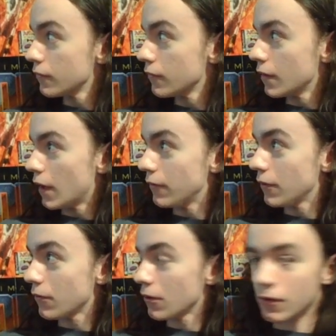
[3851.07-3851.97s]
Have you
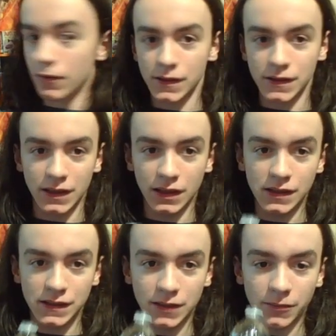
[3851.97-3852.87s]
ever heard of this
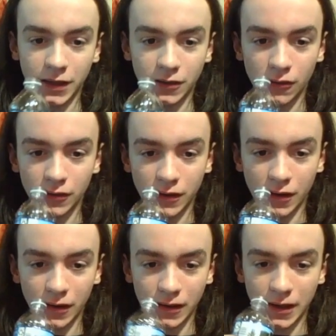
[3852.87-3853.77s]

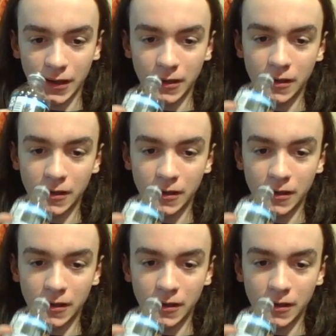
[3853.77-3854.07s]
E:R guy?